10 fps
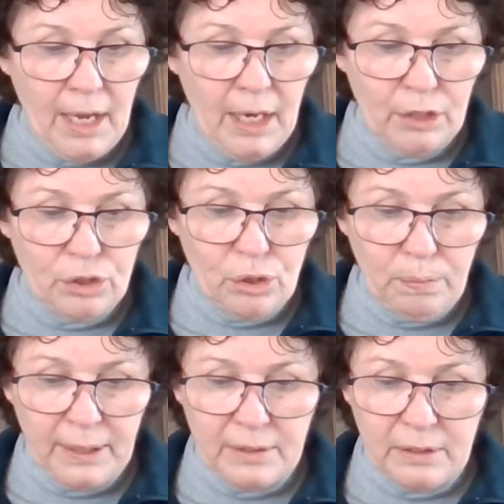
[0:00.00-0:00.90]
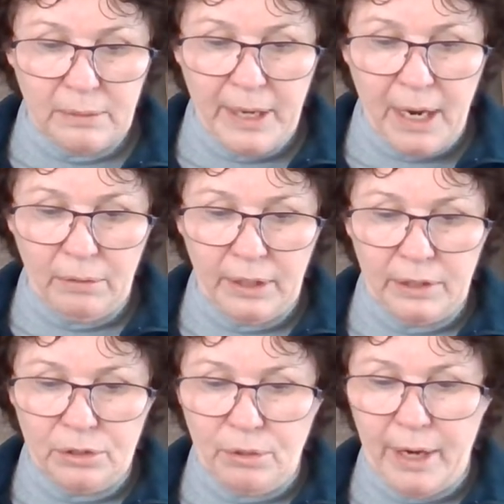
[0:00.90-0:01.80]
It is so pleasant to be out in
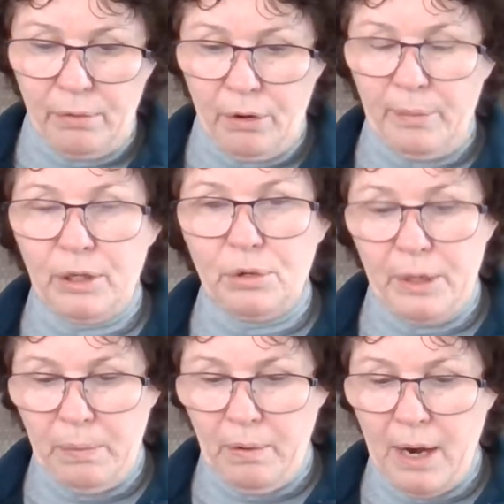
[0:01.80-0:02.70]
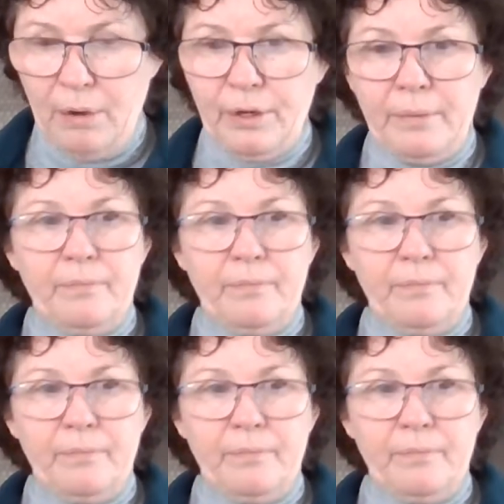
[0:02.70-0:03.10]
this great room and creep around